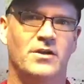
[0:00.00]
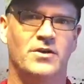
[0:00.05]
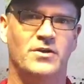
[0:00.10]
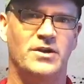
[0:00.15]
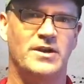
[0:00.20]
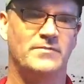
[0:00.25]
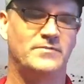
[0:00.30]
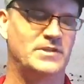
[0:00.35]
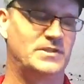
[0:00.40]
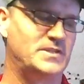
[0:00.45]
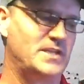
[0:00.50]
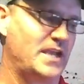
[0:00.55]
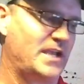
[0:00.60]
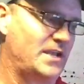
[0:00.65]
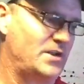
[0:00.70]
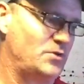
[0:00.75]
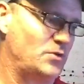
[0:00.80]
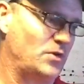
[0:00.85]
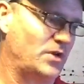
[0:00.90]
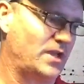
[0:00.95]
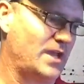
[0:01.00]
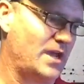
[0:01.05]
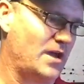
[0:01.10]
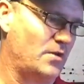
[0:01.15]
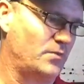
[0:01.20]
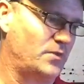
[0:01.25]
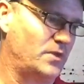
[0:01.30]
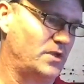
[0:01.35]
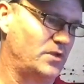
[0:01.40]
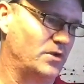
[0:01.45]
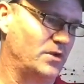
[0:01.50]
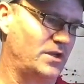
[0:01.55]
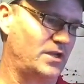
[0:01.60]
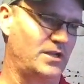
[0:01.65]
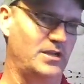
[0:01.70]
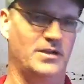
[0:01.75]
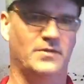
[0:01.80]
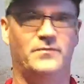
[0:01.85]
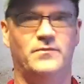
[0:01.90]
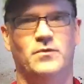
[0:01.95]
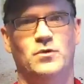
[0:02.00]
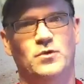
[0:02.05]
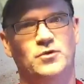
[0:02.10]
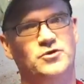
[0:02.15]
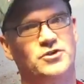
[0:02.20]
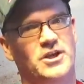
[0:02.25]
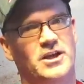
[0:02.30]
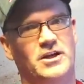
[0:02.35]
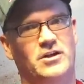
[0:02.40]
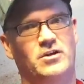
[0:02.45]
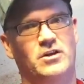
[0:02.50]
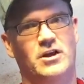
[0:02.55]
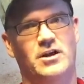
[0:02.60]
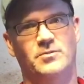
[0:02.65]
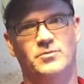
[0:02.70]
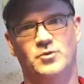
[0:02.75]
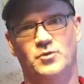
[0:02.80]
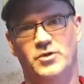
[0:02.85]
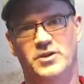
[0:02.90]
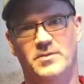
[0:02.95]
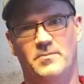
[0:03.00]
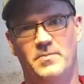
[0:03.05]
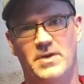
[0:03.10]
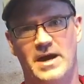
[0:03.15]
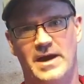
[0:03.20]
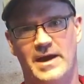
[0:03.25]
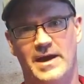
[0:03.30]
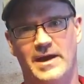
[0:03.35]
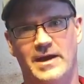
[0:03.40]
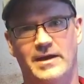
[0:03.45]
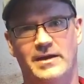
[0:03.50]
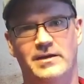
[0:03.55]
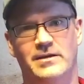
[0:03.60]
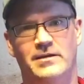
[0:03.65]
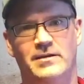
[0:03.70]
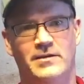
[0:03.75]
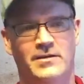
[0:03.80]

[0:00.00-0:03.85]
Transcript: You have to take into account that you're getting a full set of clubs with a bag,